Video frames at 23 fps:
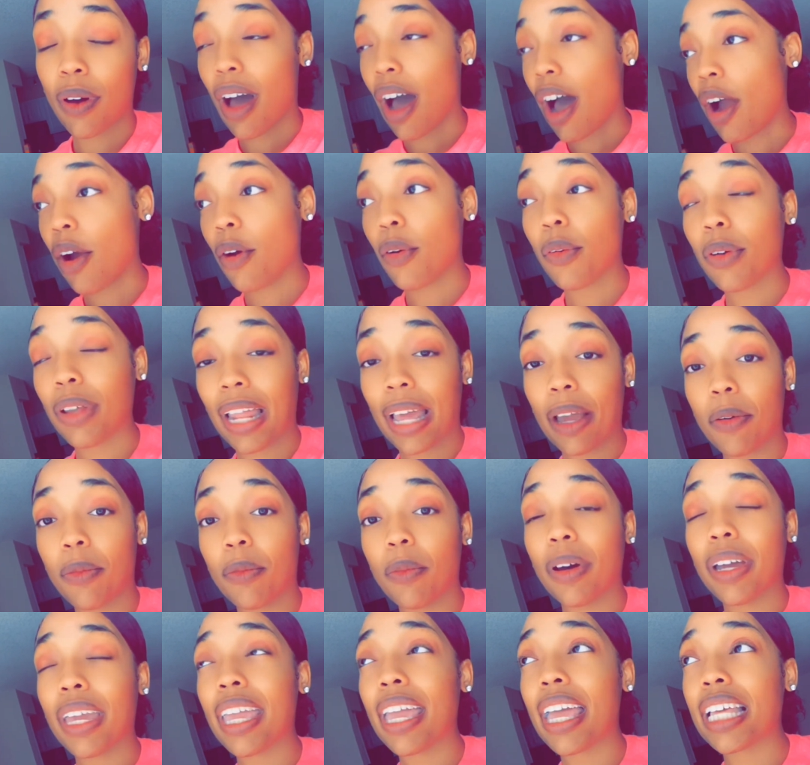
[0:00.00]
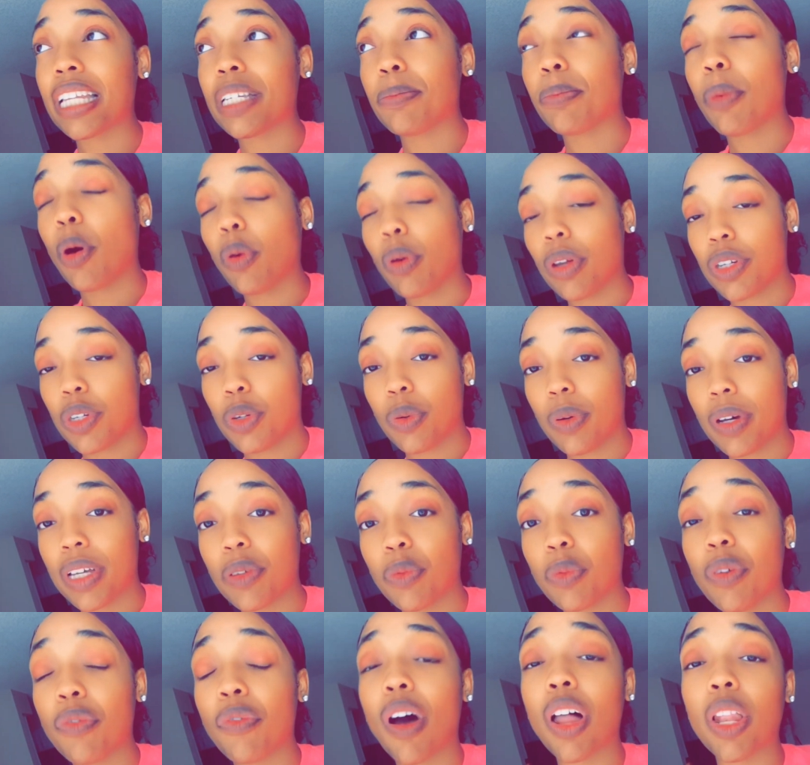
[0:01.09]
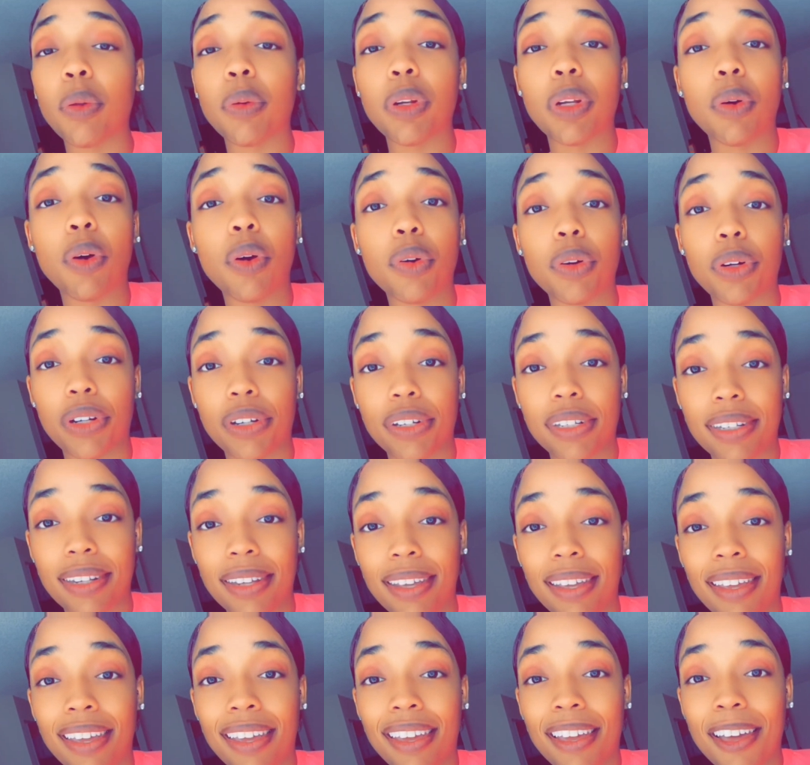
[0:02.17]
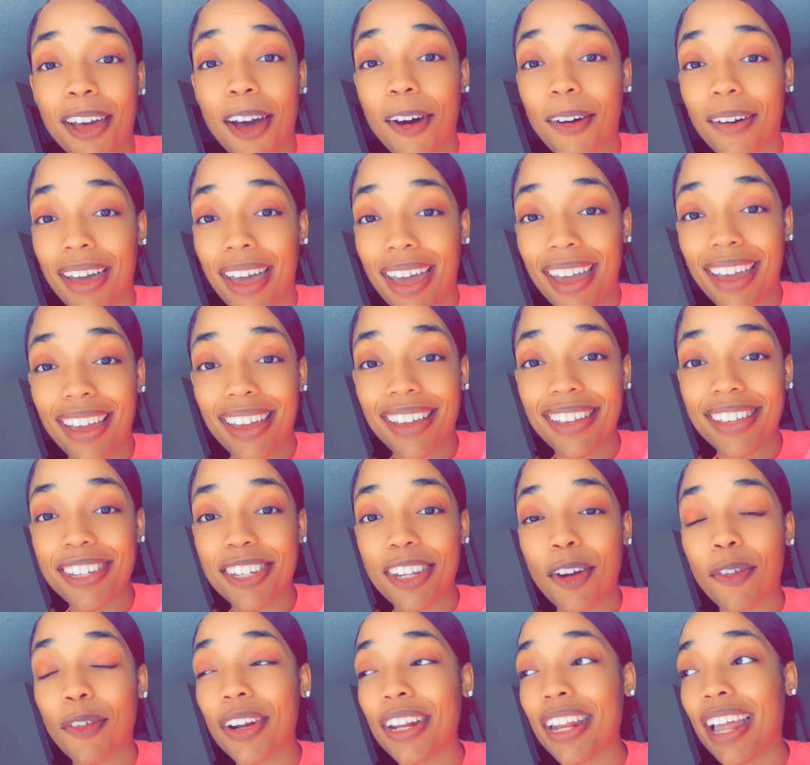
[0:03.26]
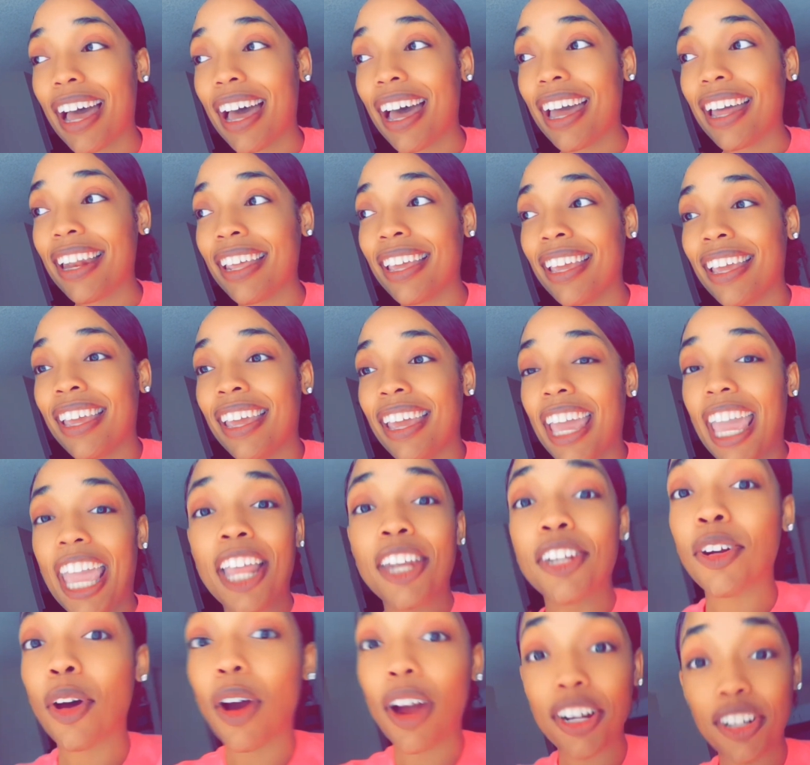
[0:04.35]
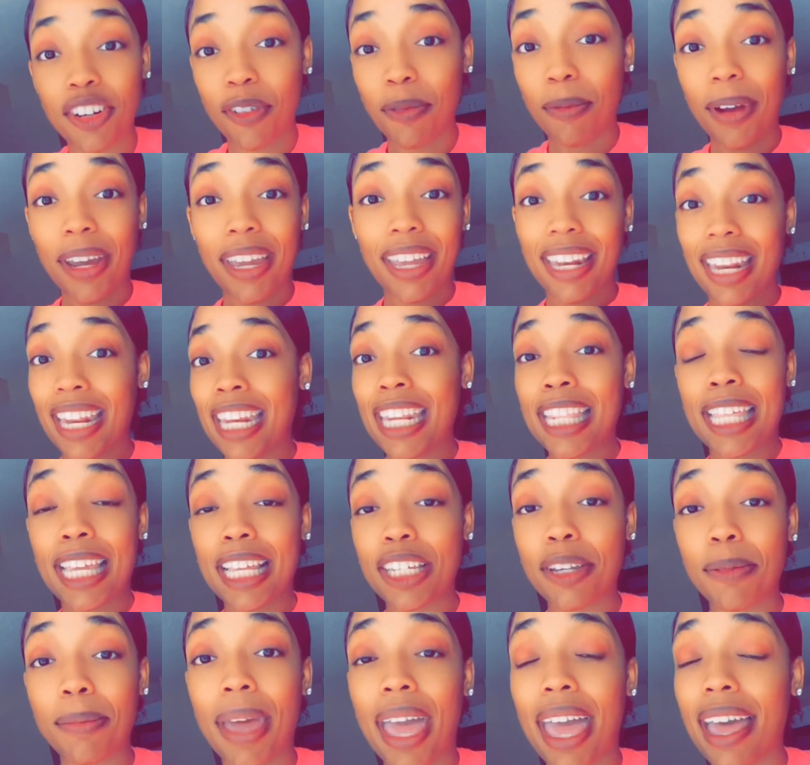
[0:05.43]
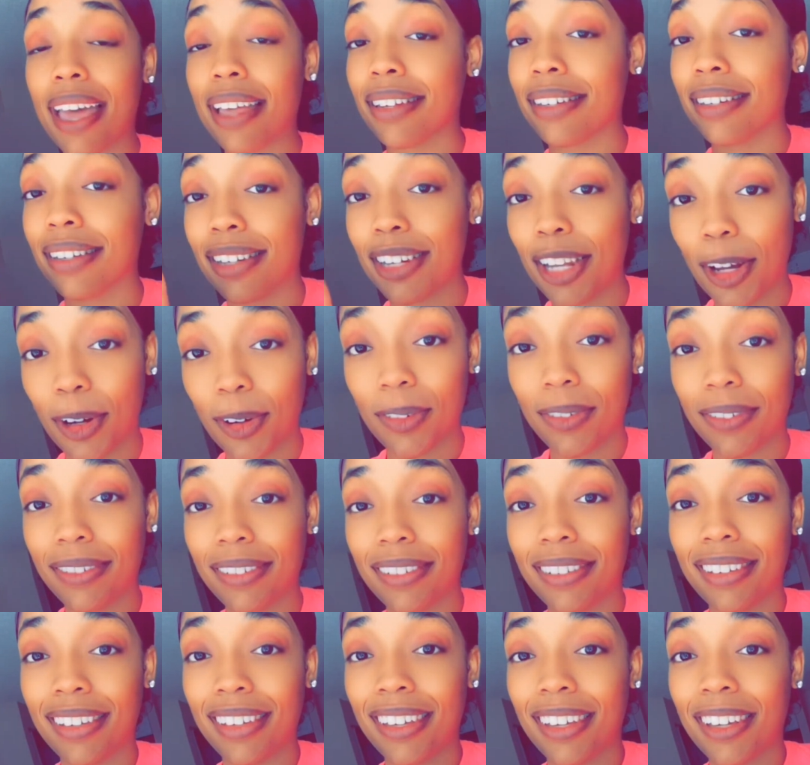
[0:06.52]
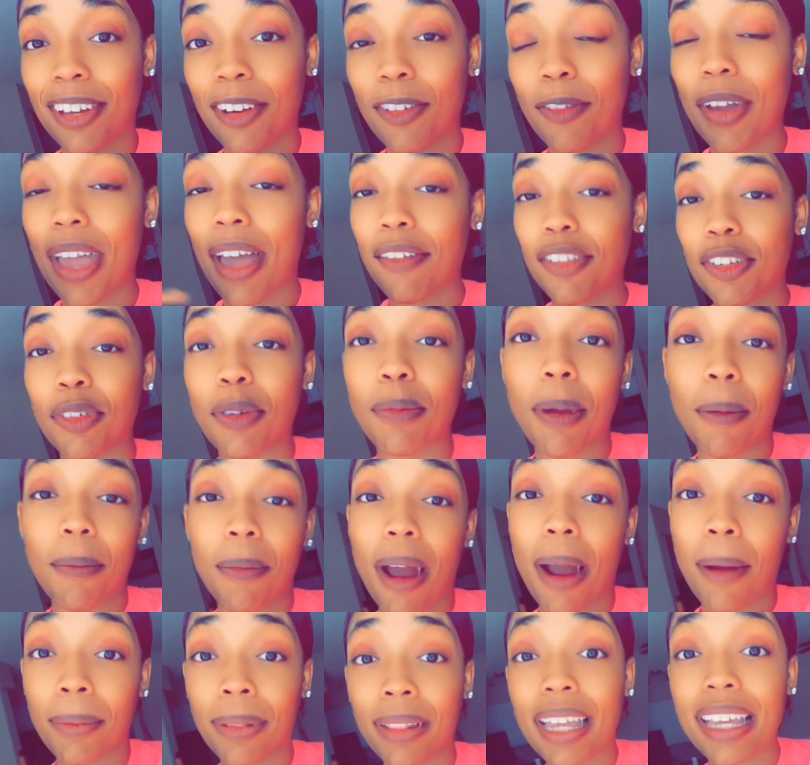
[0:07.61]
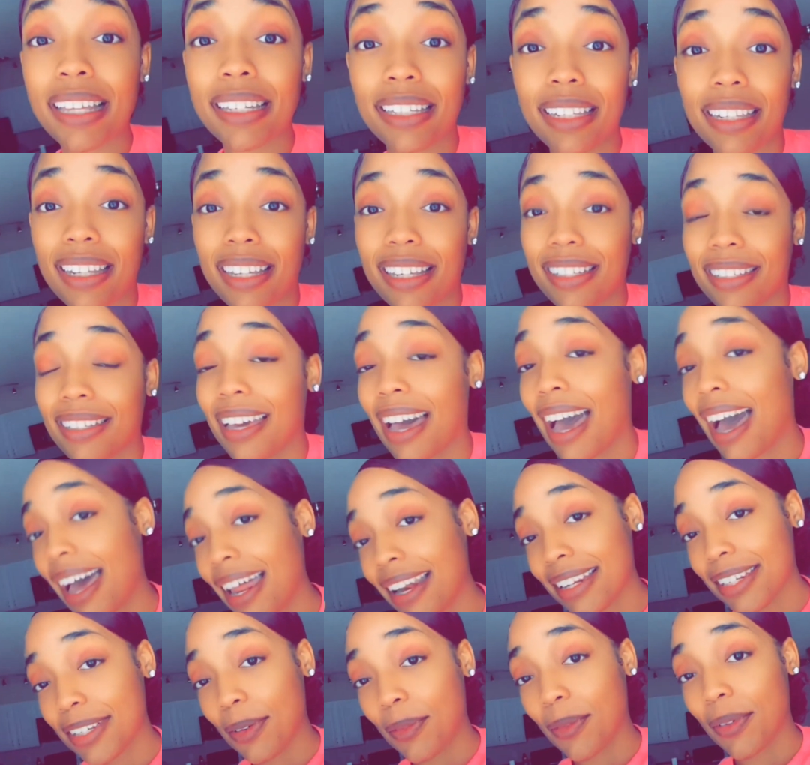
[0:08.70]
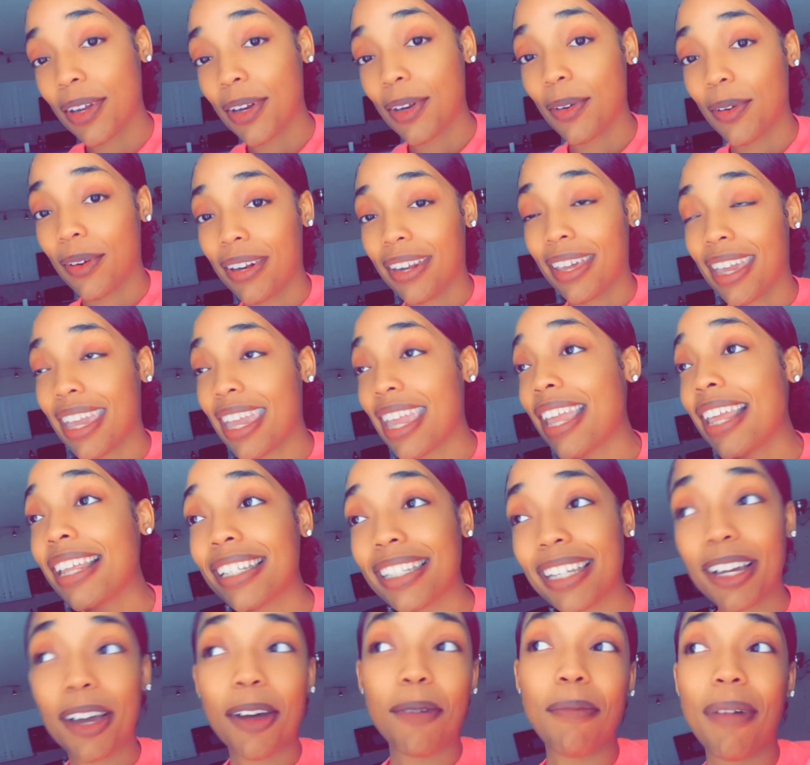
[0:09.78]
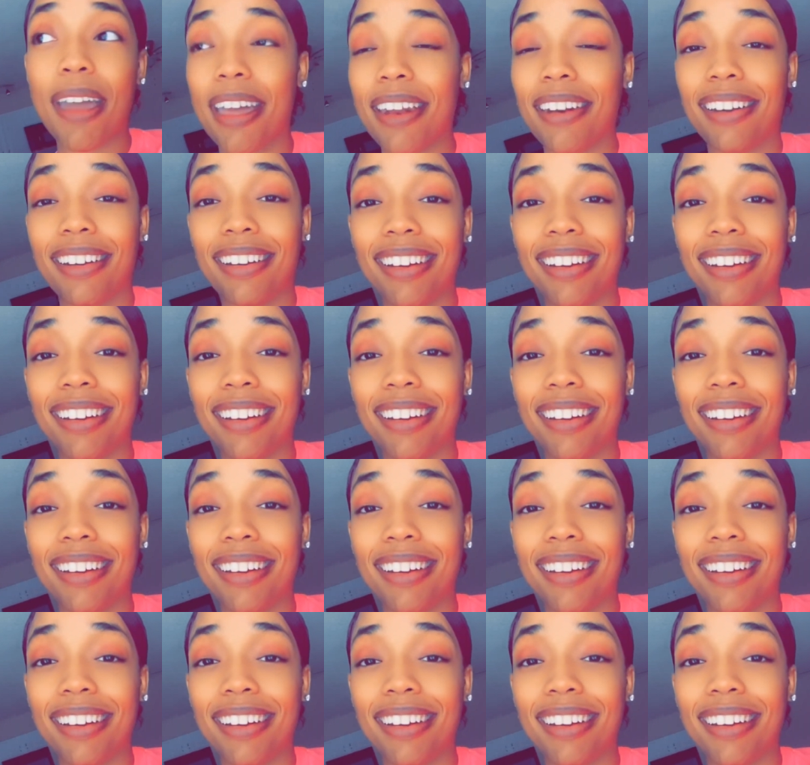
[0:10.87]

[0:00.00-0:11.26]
Our like what He has spoken to us. We're following the orders. Okay, so we're not in charge of bringing anything to pass. No. We have to remember our place in this. God is the one doing it. He's the commander.